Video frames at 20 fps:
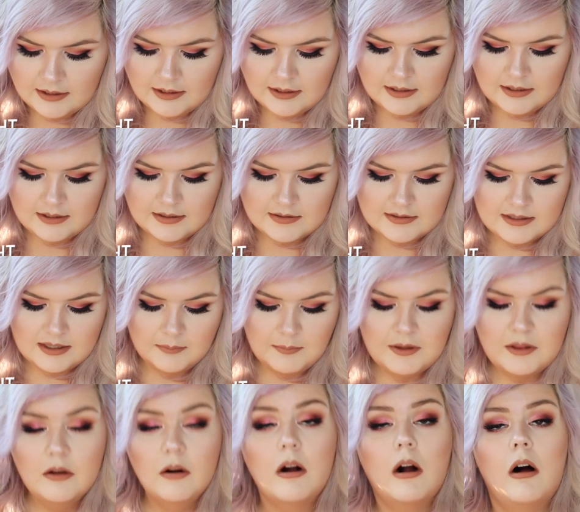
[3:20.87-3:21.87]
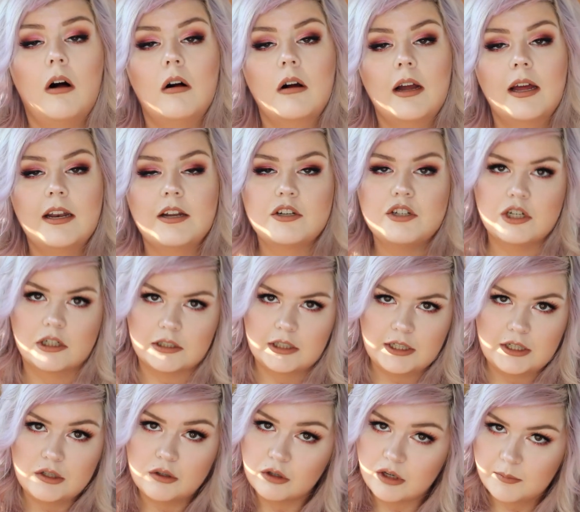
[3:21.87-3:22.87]
is, I mean, they're all kind of
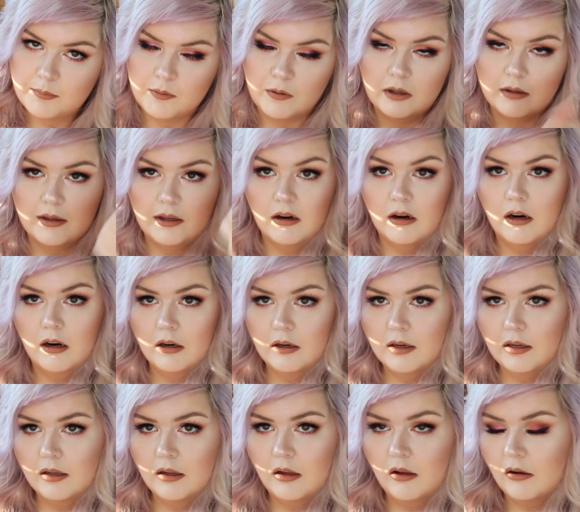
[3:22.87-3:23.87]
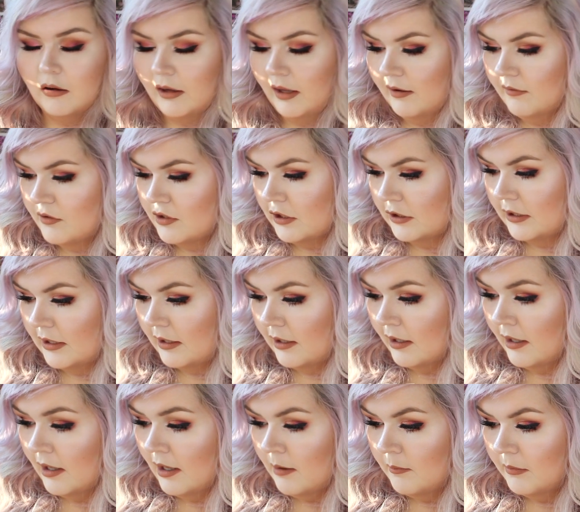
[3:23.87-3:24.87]
chunky, don't get me wrong. They are all kind of
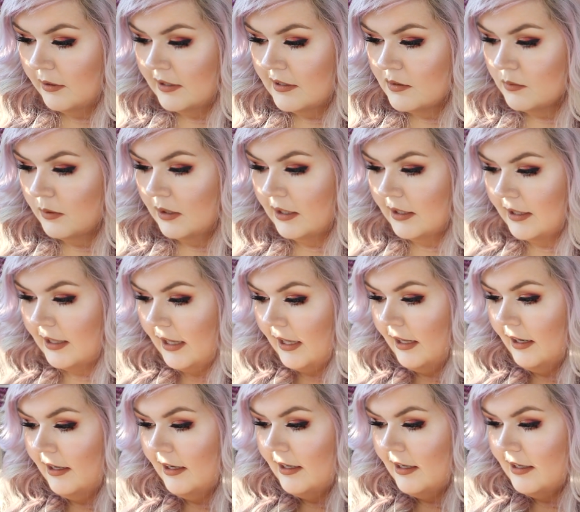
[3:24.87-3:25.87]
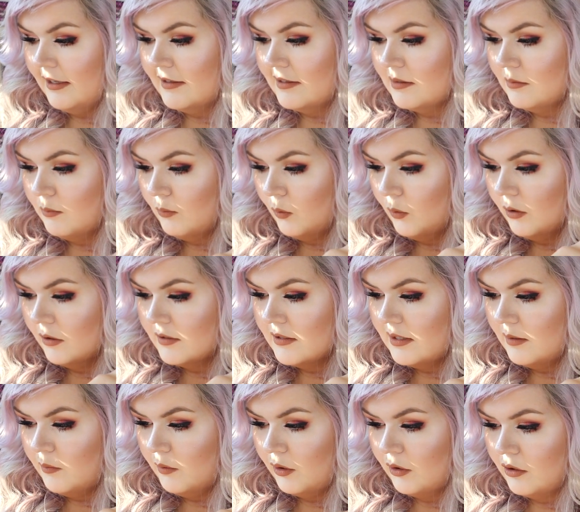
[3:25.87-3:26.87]
chunky. But this one, again, is more
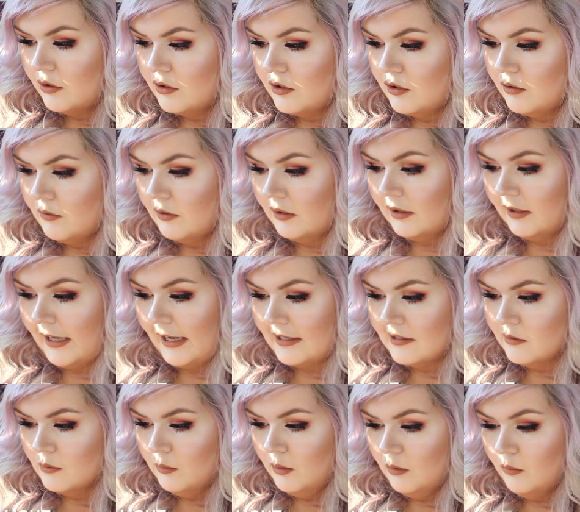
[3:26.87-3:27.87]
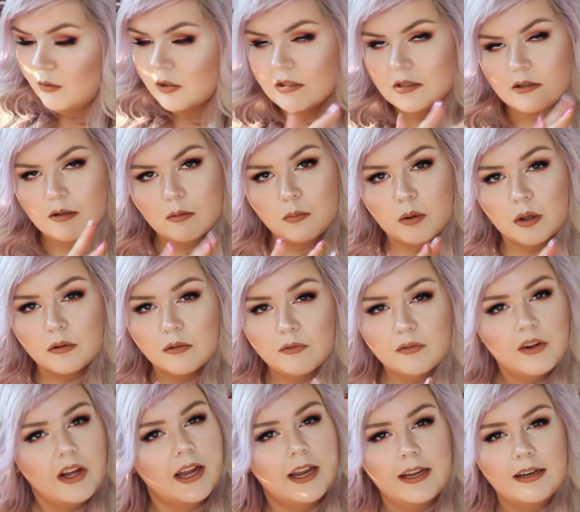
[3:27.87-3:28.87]
similar to the last one, where it's a little more
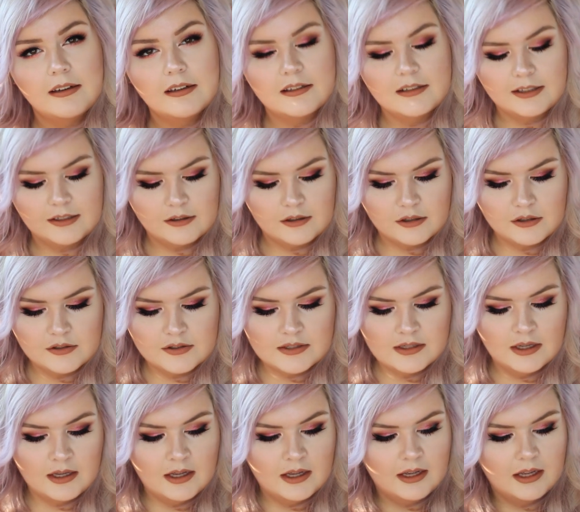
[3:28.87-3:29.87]
fine glitters,